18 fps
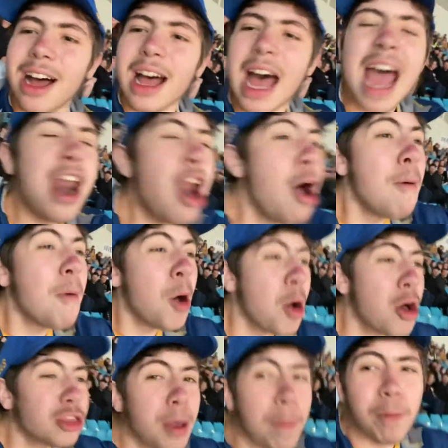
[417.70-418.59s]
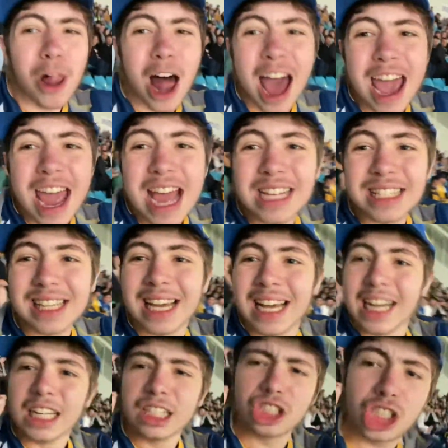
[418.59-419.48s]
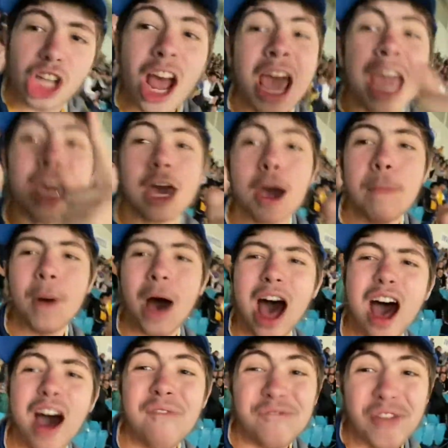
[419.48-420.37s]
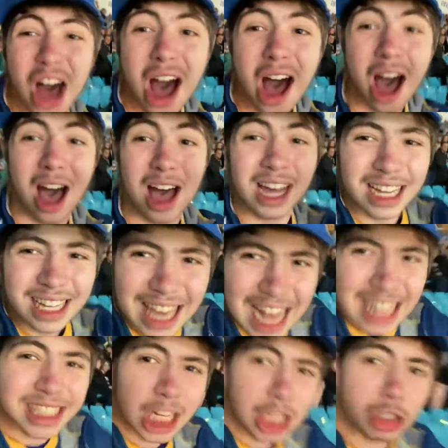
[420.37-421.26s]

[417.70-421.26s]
And on all the players, Jakob Arthur gets a